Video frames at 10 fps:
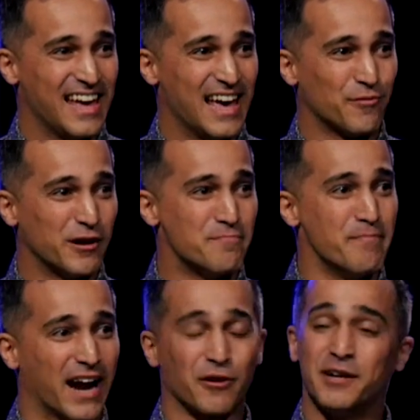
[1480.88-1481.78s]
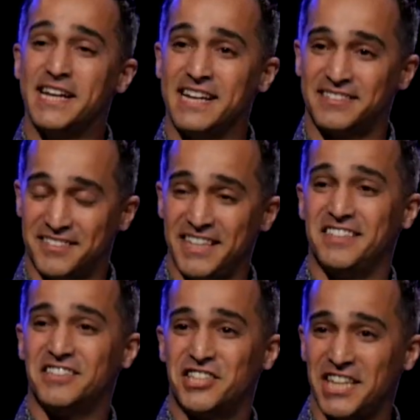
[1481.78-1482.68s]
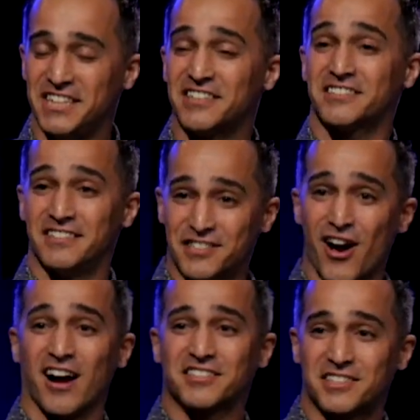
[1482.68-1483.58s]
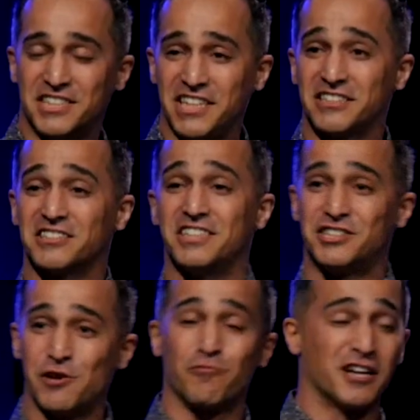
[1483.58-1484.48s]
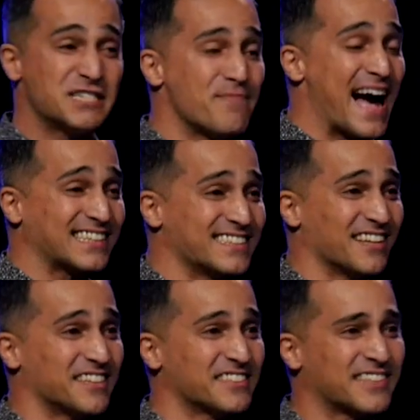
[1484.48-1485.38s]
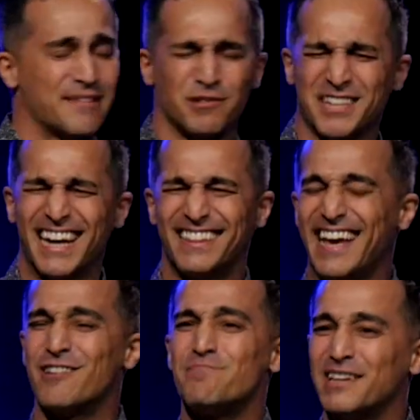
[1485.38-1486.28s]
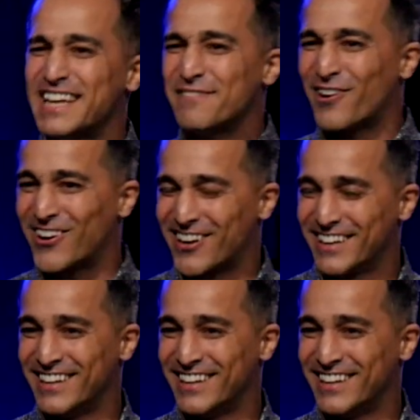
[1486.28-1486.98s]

And when Mary sees Jesus and talks to Jesus and she runs back to tell the disciples, they don't believe her.